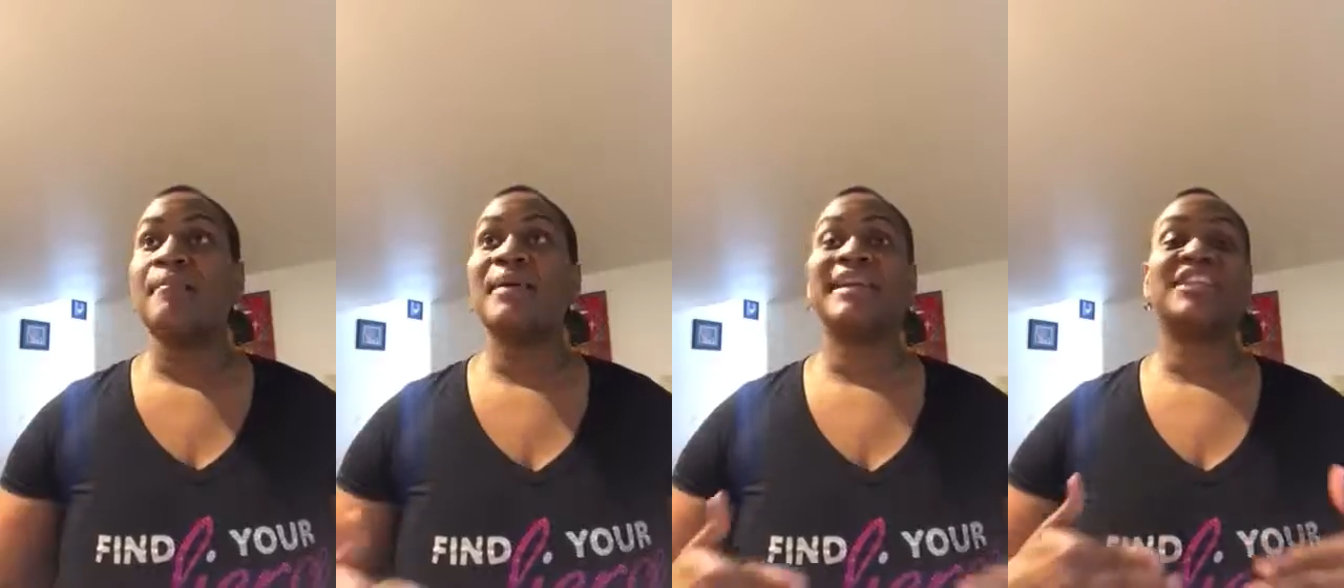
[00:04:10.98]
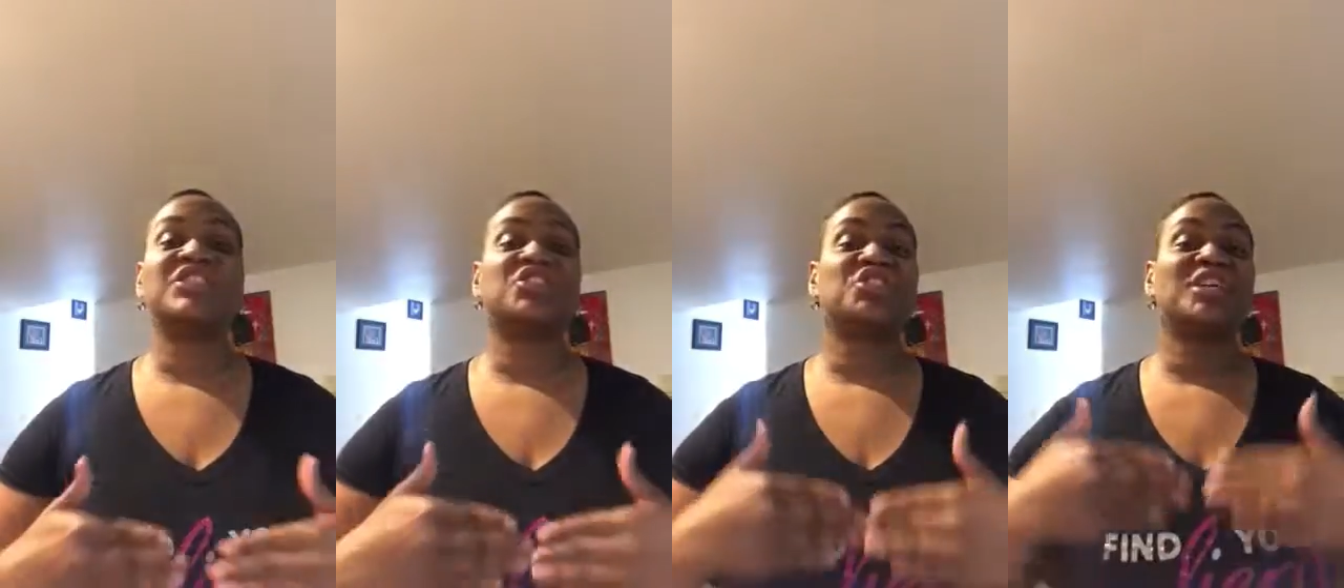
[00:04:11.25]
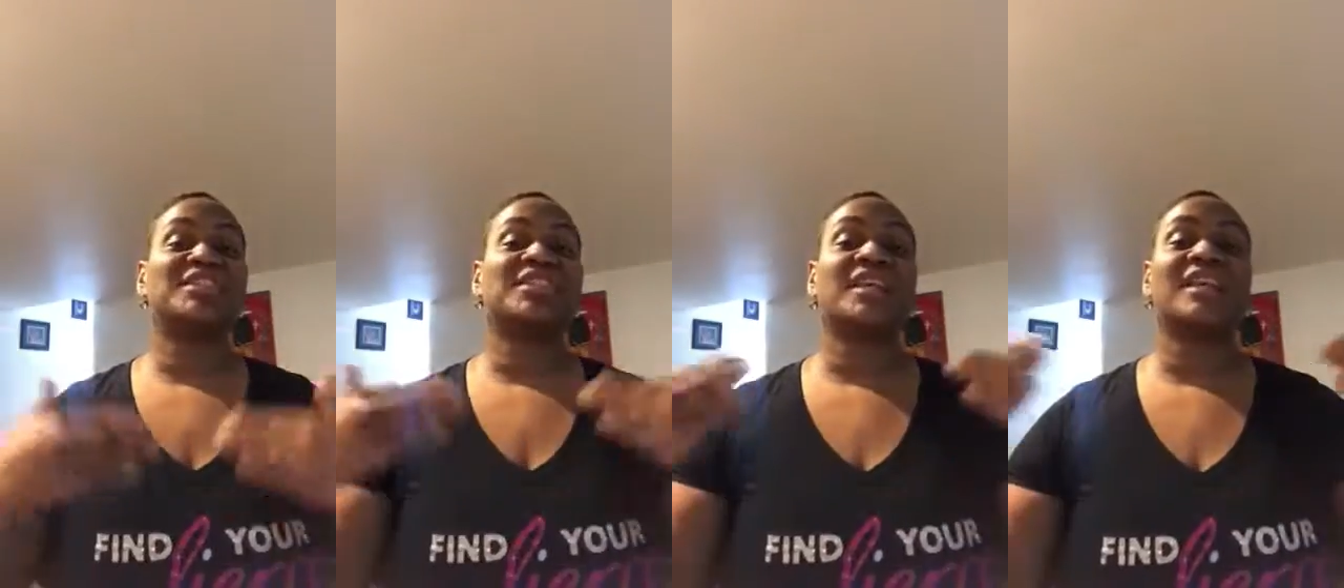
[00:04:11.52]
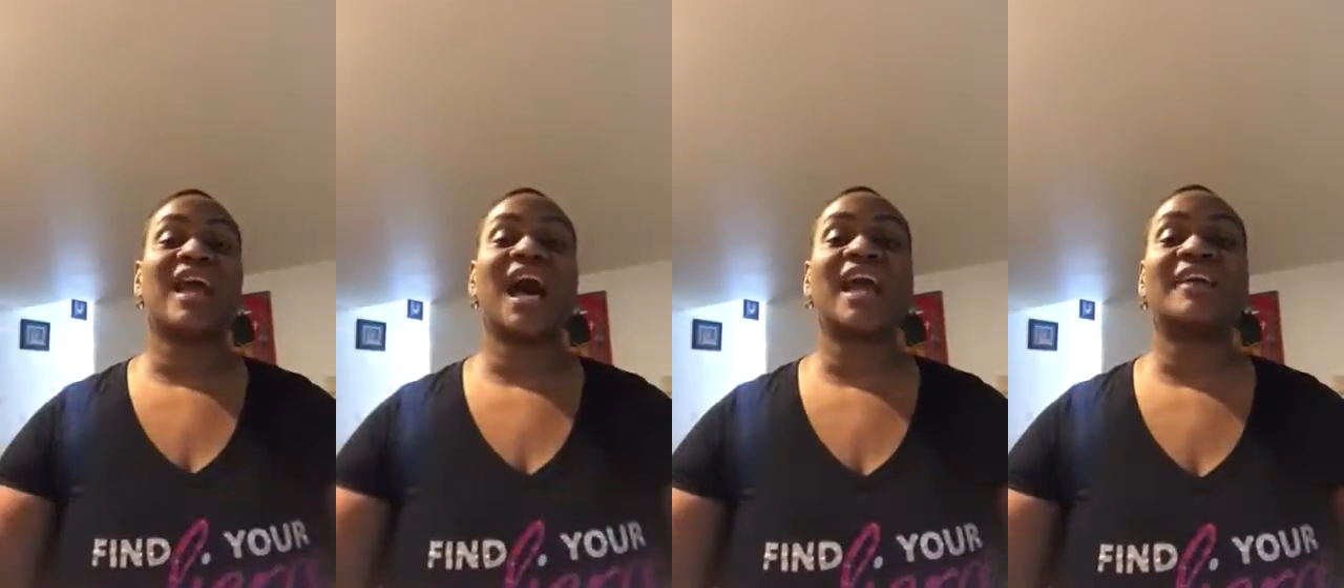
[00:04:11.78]
But it's just a
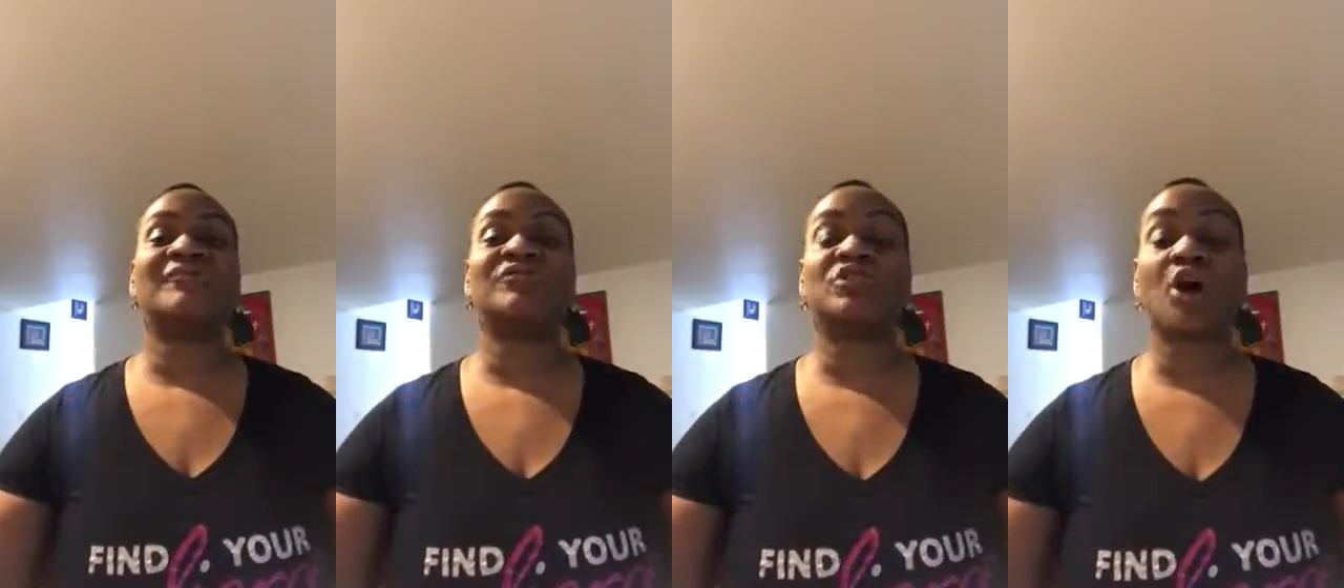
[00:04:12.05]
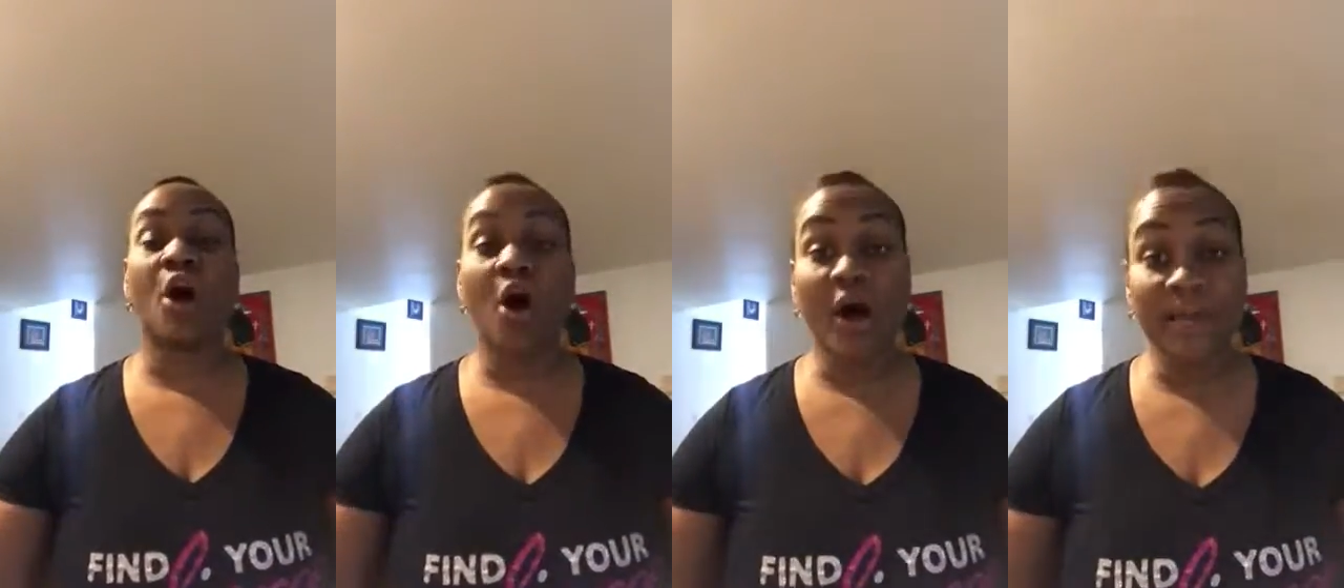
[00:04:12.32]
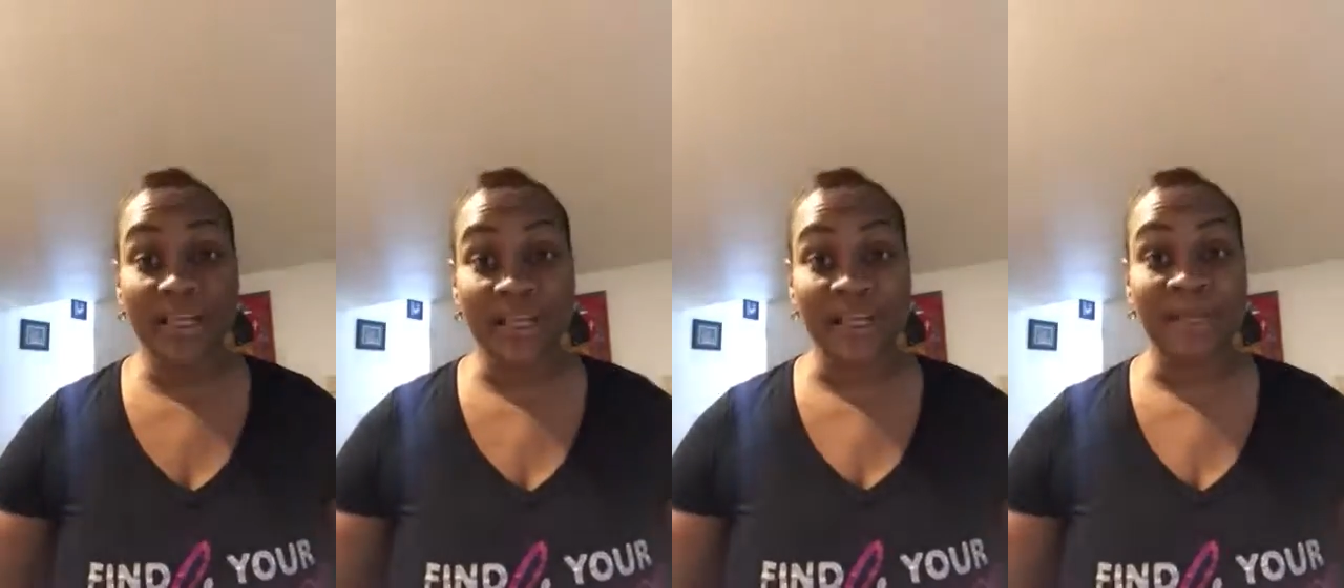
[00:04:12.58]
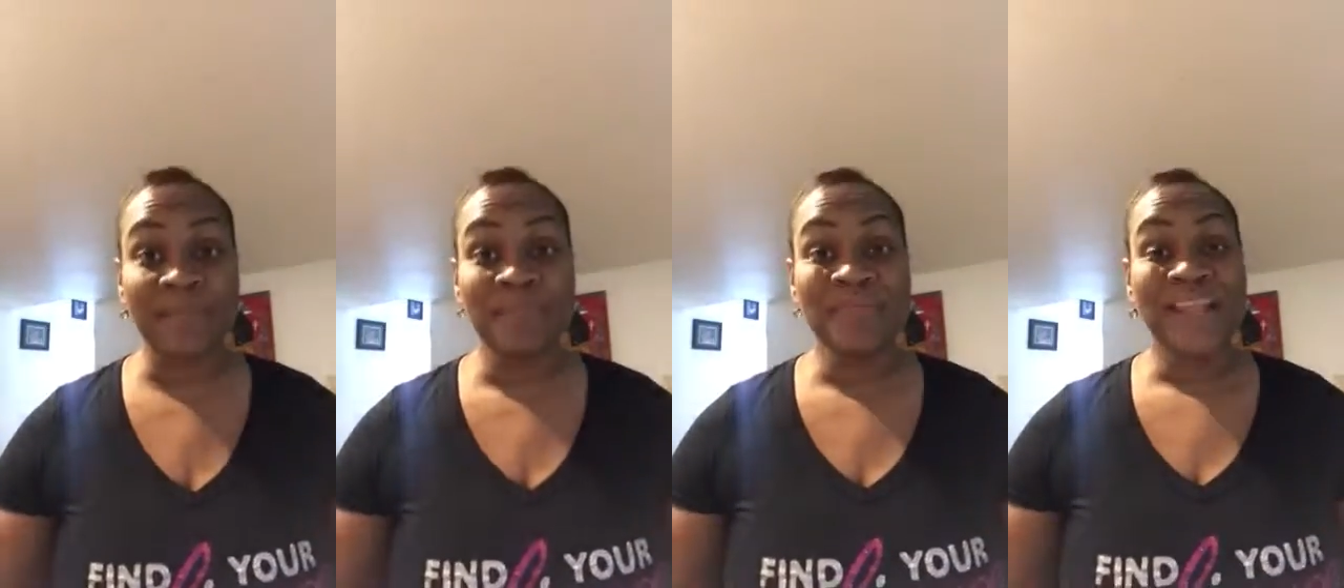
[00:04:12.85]
lot of
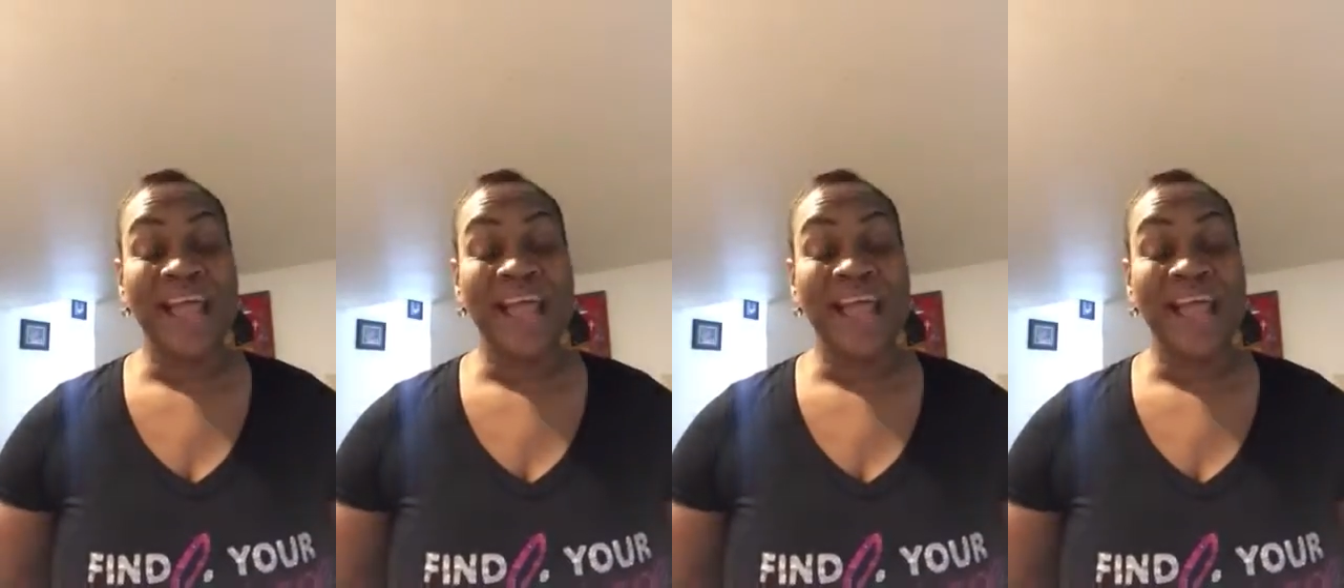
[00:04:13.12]
talking,